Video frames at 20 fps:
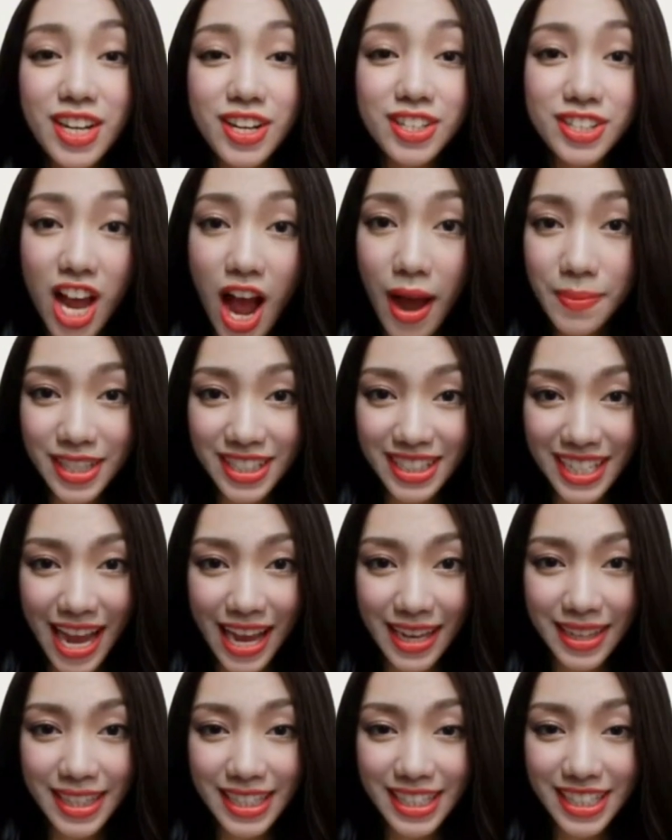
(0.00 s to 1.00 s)

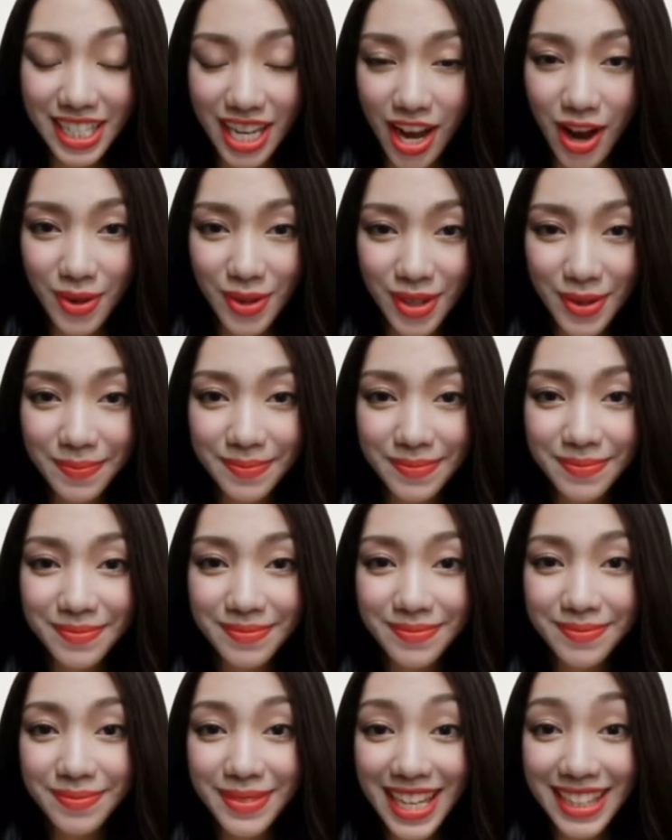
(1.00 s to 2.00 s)
domicile is known.
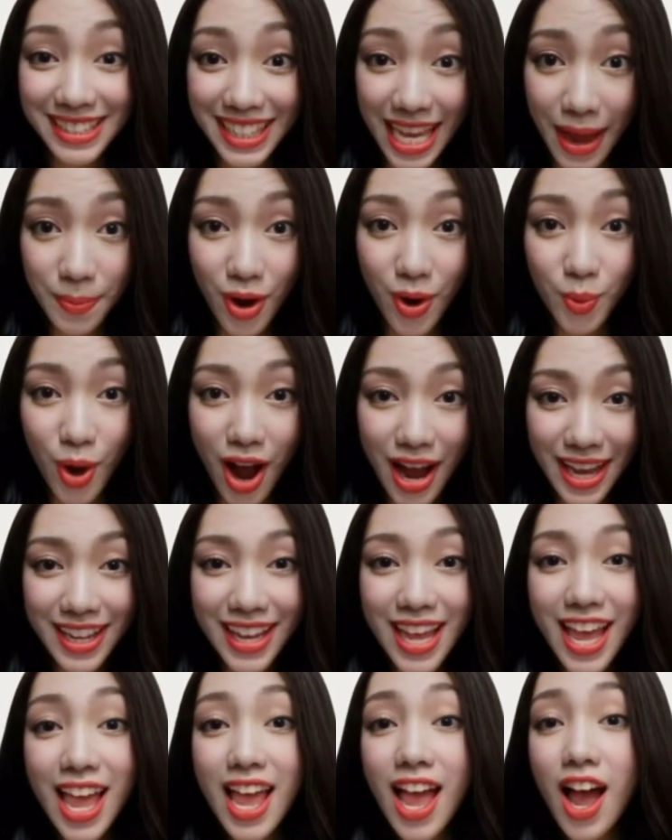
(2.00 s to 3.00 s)
Example 1.
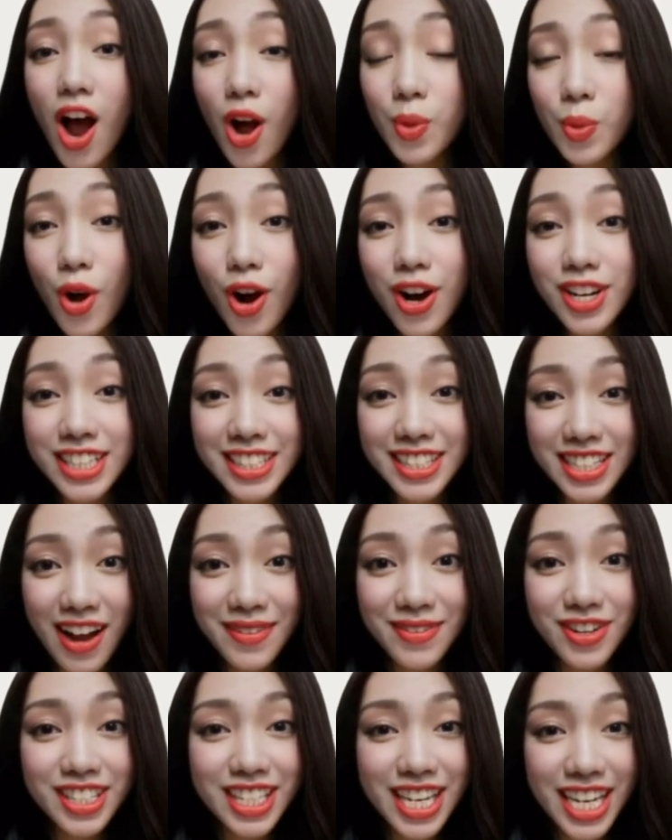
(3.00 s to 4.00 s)
A ward
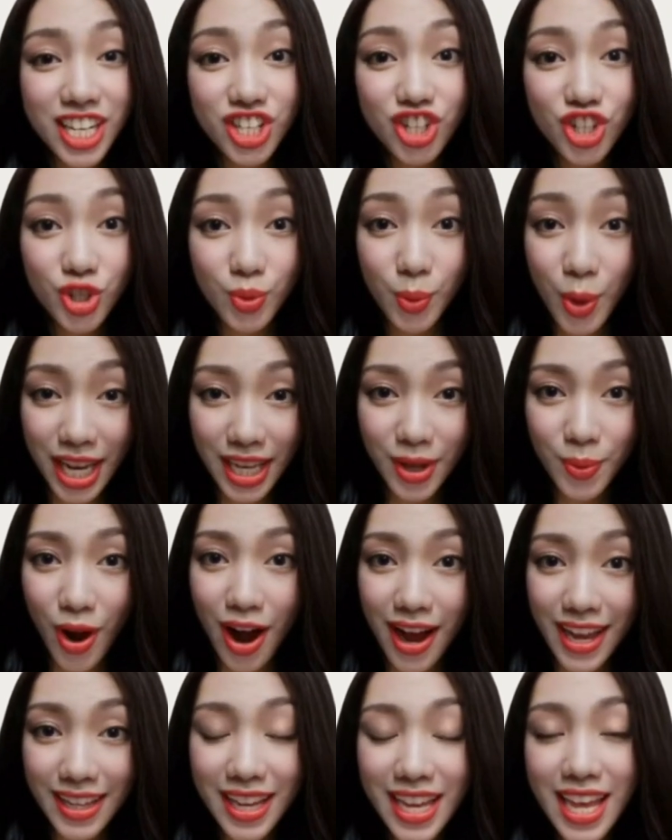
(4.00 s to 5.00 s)
discovers at age
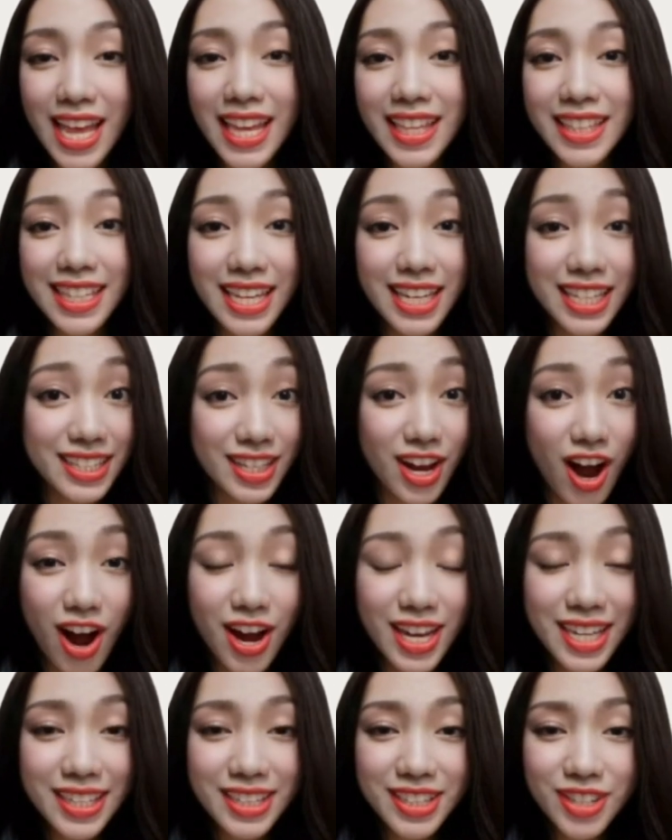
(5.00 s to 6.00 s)
21 that his
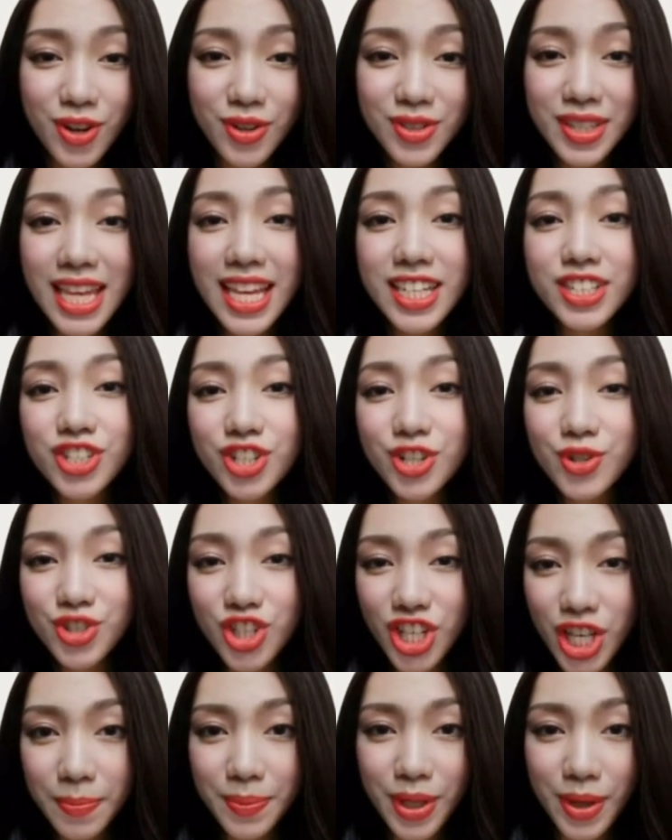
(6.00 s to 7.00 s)
guardian sold land too
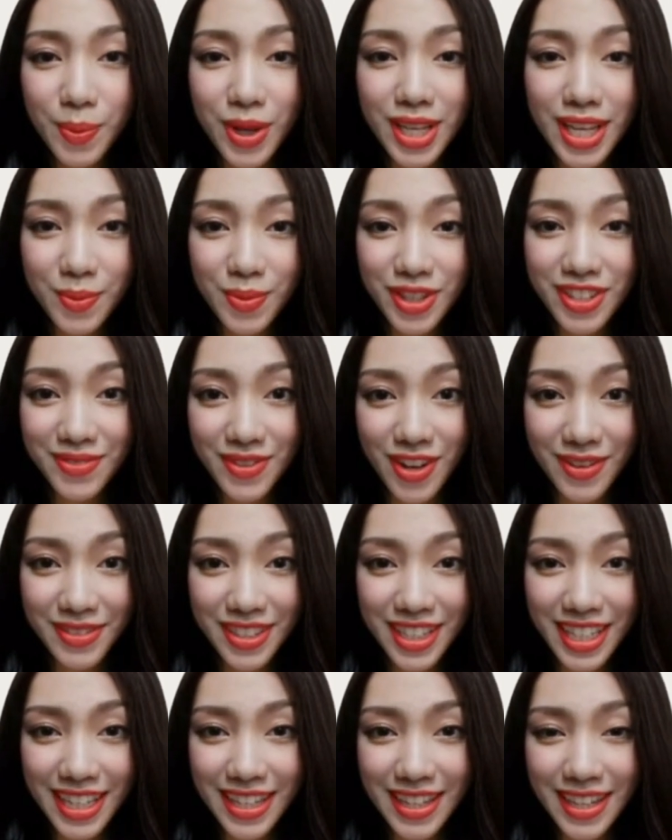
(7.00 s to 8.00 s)
cheaply when he was
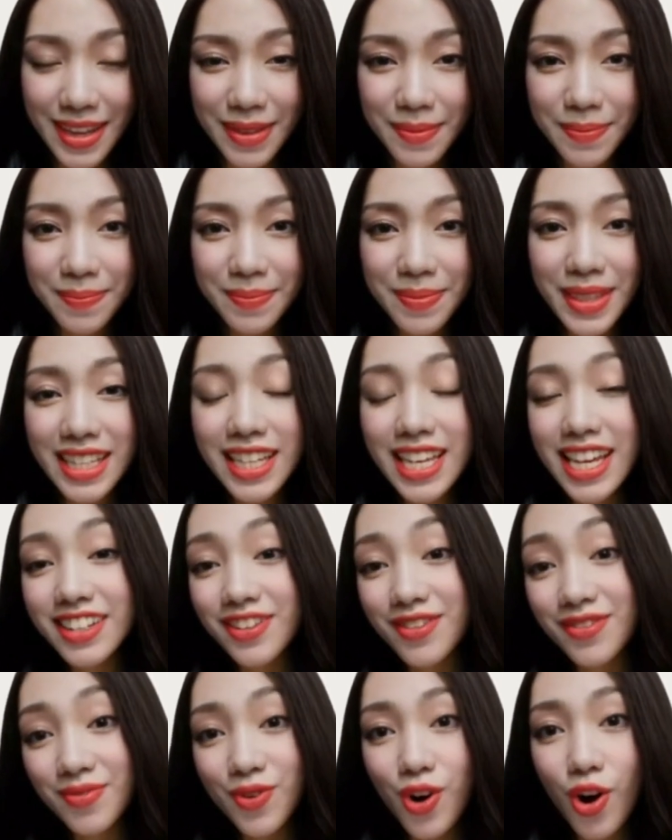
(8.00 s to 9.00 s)
15. He
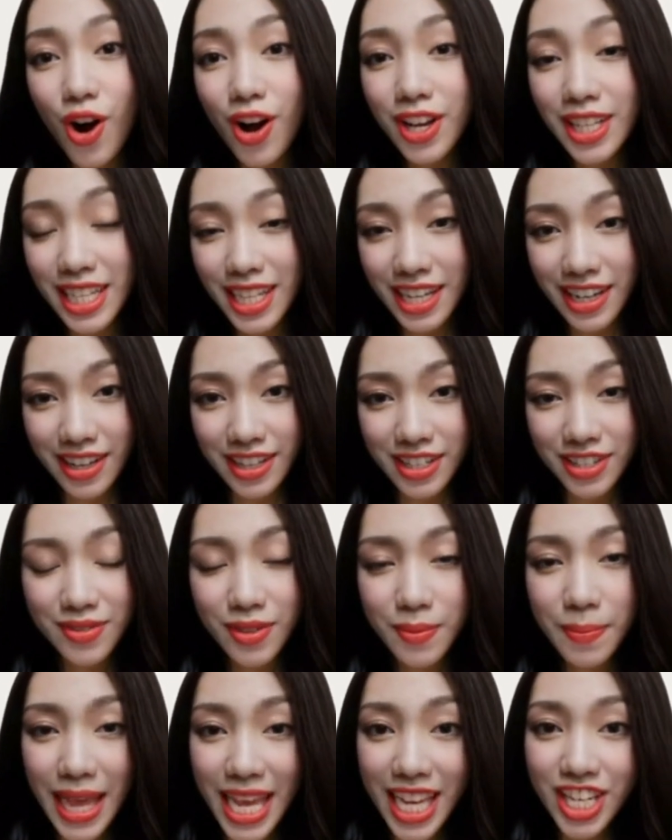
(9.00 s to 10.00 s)
has 4 years
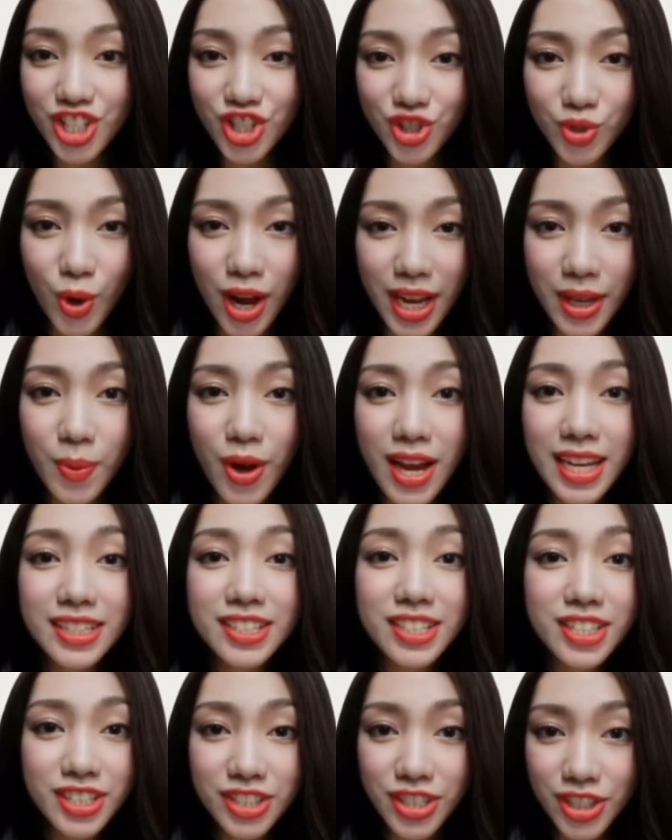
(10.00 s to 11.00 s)
from age 21
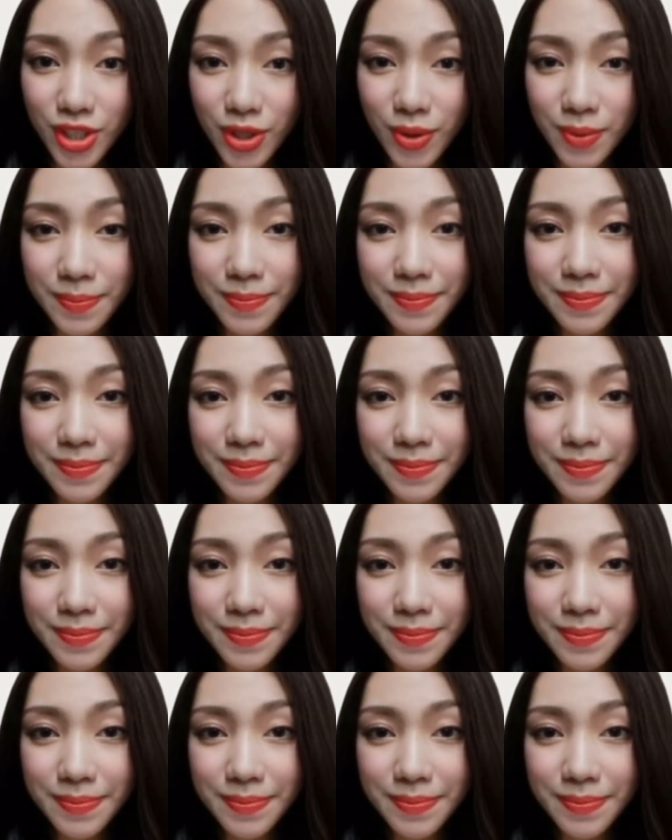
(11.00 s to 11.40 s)
to sue.